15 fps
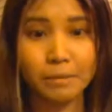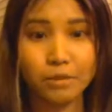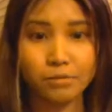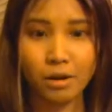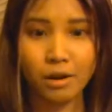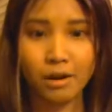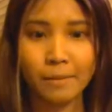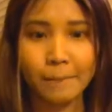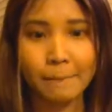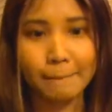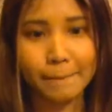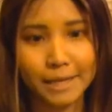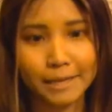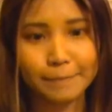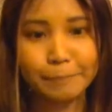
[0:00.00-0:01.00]
be wrong,
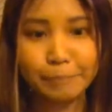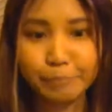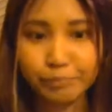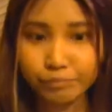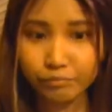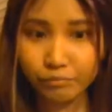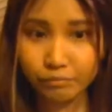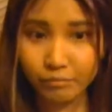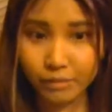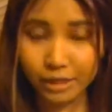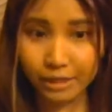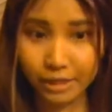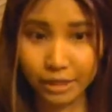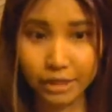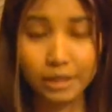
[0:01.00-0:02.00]
but
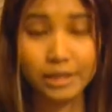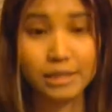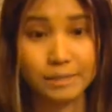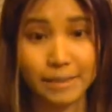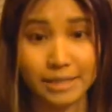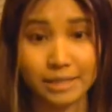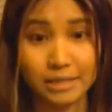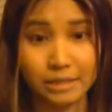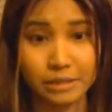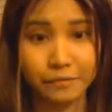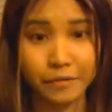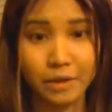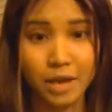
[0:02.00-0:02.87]
they're expensive.